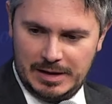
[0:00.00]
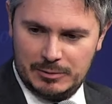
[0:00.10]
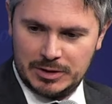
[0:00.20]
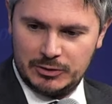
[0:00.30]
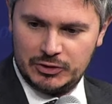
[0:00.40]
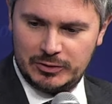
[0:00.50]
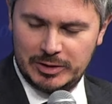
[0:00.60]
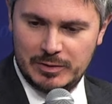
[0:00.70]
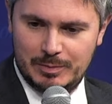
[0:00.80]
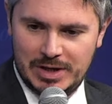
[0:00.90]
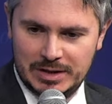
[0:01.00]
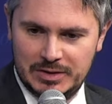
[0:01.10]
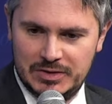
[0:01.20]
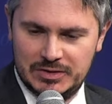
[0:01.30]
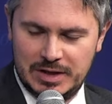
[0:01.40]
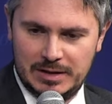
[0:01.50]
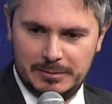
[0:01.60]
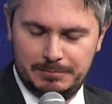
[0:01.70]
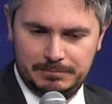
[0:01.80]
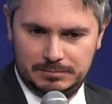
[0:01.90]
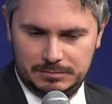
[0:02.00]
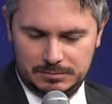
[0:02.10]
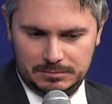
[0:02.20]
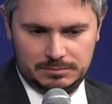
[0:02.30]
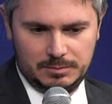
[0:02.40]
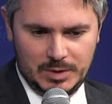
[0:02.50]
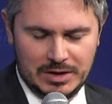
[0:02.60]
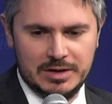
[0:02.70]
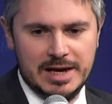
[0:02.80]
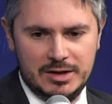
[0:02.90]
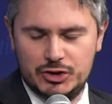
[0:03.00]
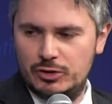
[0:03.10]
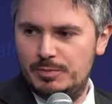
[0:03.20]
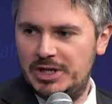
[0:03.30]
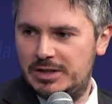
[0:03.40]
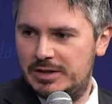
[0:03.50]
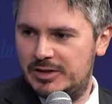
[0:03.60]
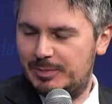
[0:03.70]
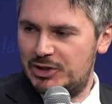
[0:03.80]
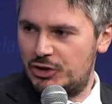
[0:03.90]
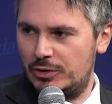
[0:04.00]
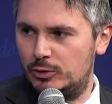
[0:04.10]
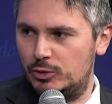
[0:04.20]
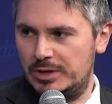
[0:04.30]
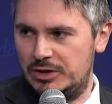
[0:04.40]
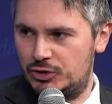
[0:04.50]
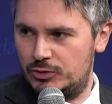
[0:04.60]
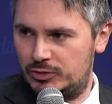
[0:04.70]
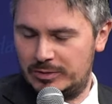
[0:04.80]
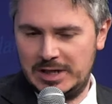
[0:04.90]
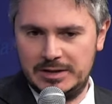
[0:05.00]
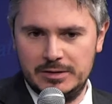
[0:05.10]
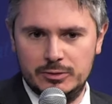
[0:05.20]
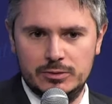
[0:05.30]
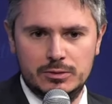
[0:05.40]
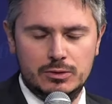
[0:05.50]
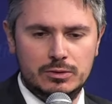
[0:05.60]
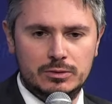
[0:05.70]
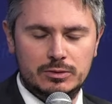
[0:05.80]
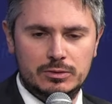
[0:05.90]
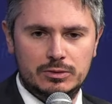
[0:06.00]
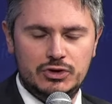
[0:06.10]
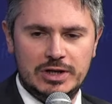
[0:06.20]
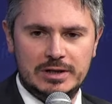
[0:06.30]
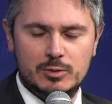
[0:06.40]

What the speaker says: our conservative parties are engaged, committed, especially on two issues related to gender.